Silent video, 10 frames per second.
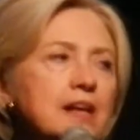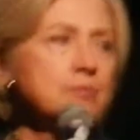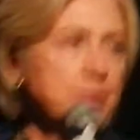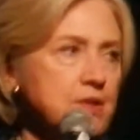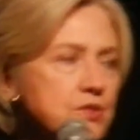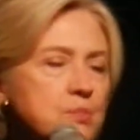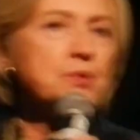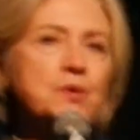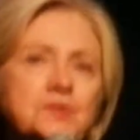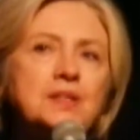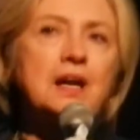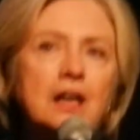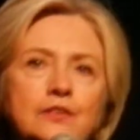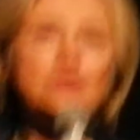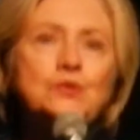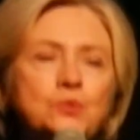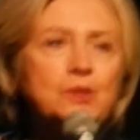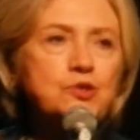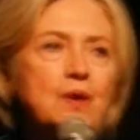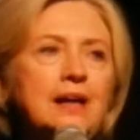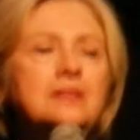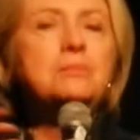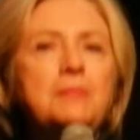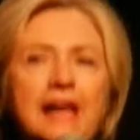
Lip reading: like principals and others who are trying to